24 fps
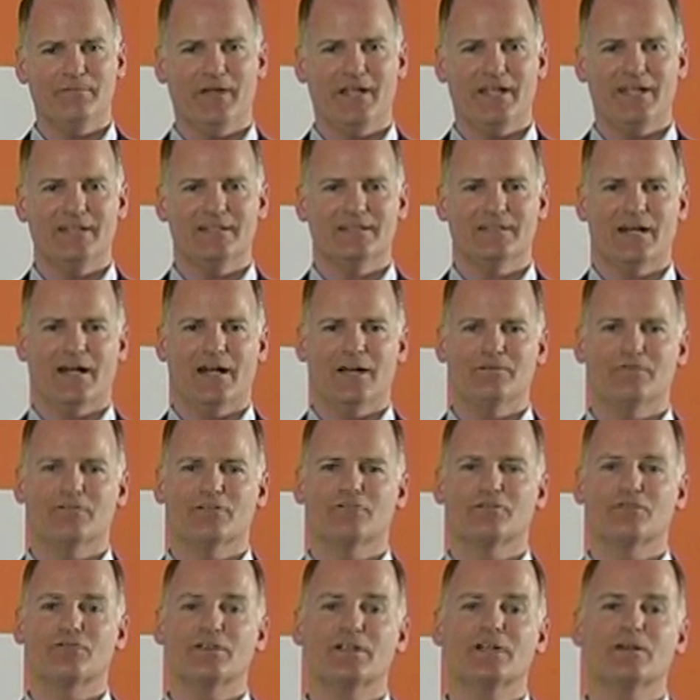making time for
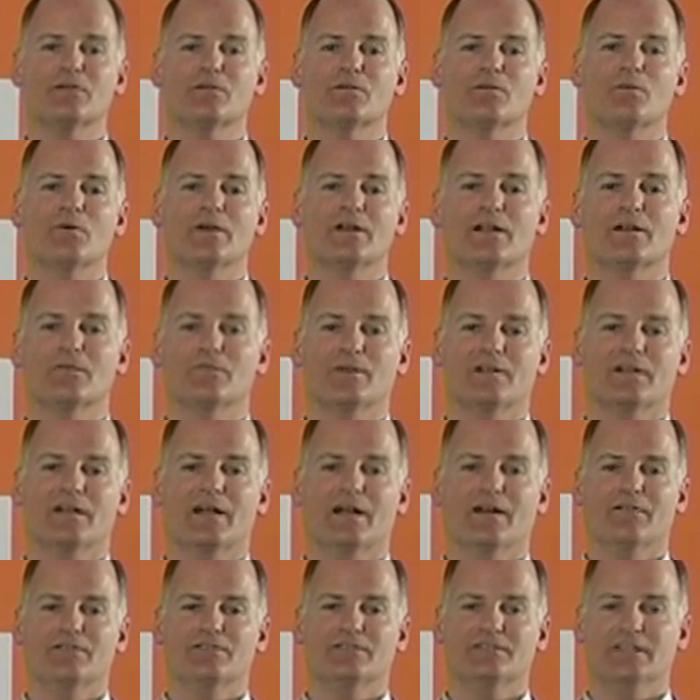frequent one-on-one
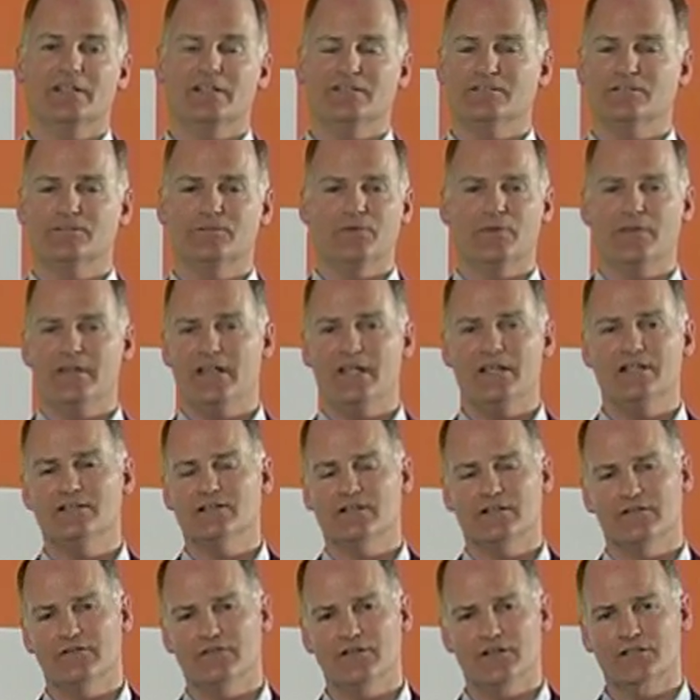conversations with each
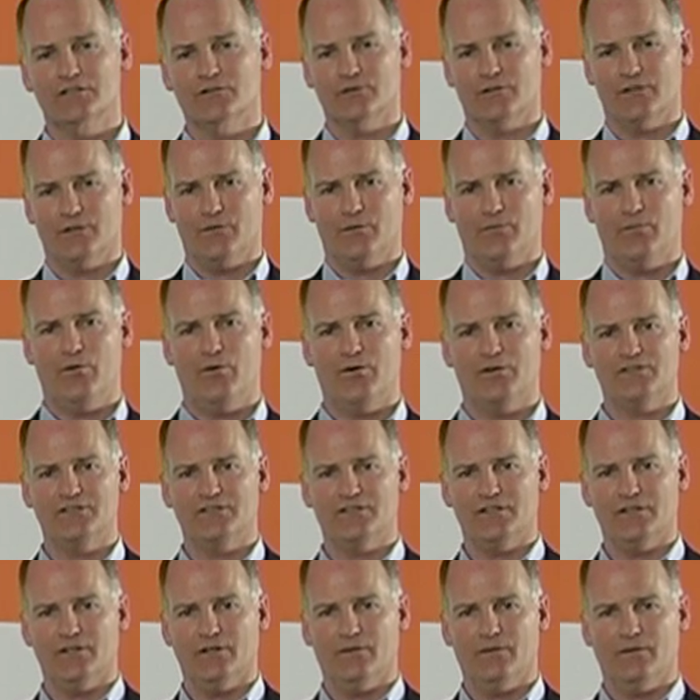individual that reports
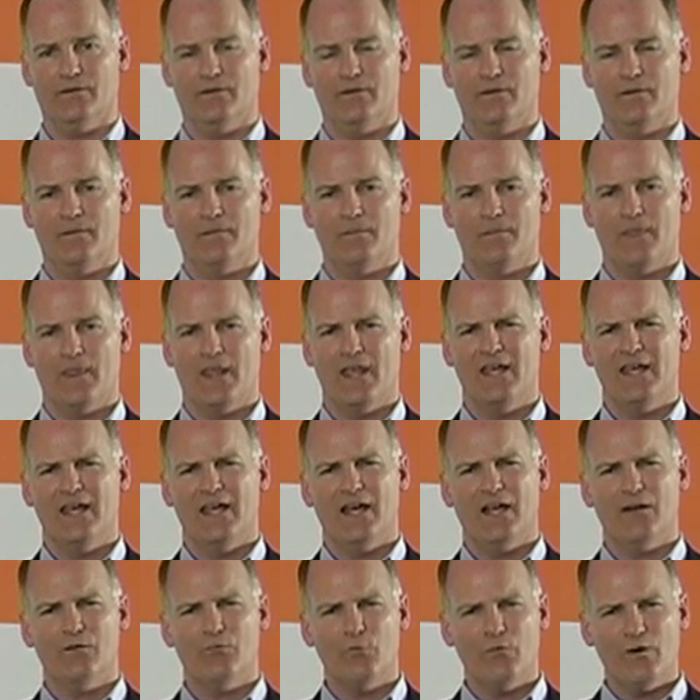to you.
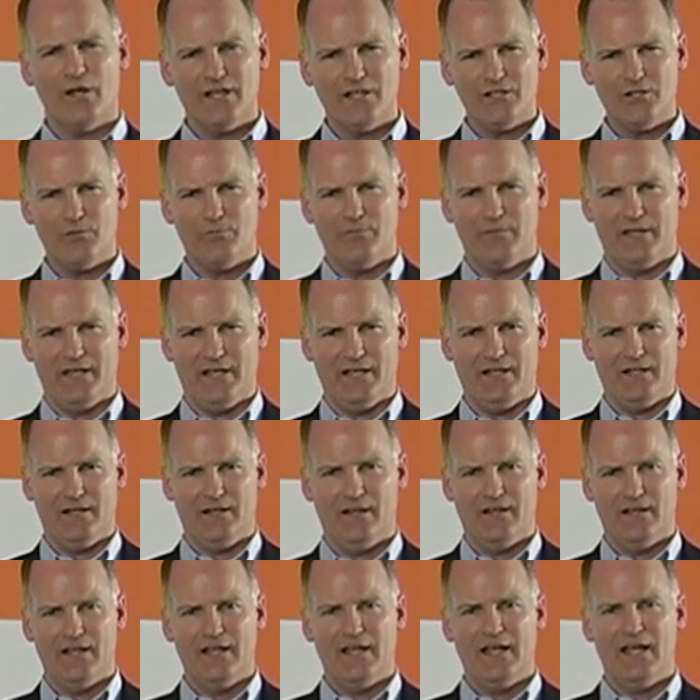And when you meet,
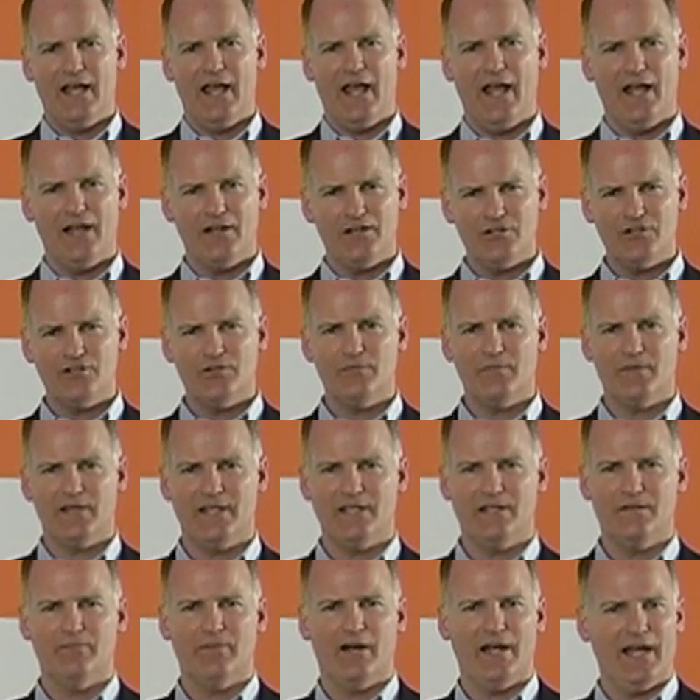end your
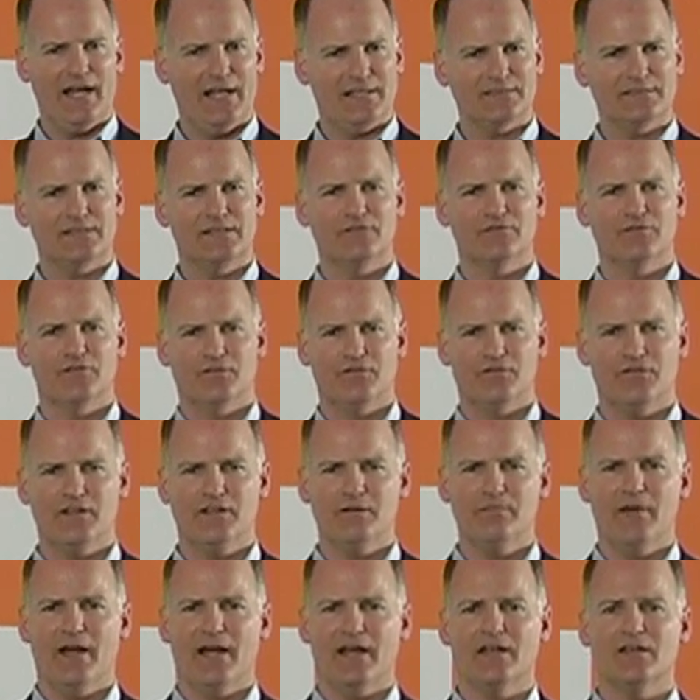meeting by asking for
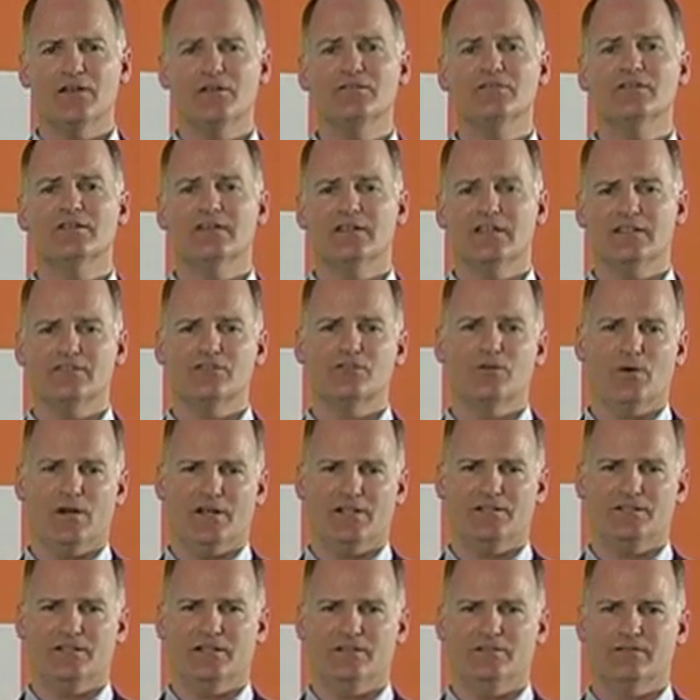feedback using these
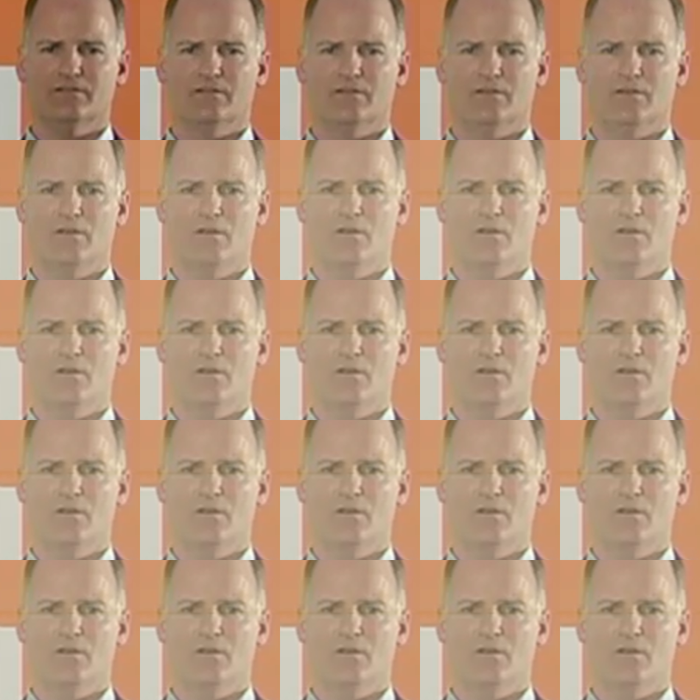questions.